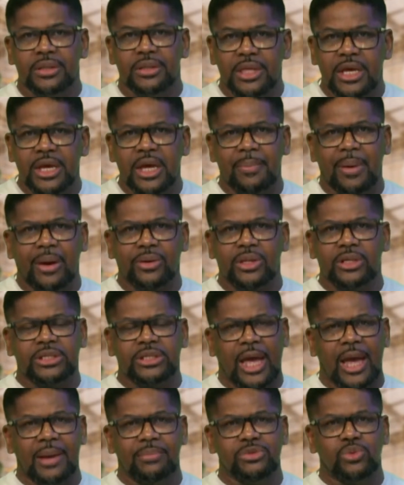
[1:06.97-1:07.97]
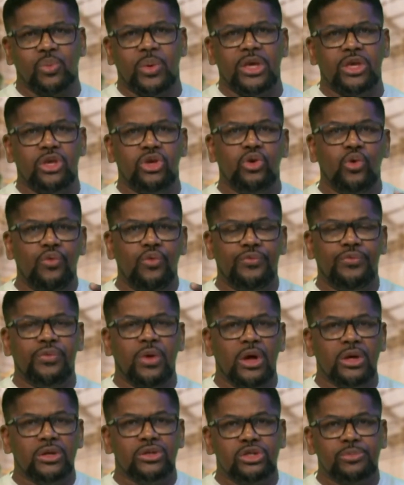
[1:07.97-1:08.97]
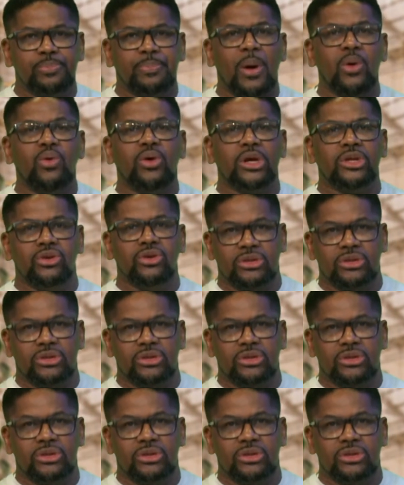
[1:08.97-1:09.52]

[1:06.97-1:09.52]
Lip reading: Think about the times where you've spoken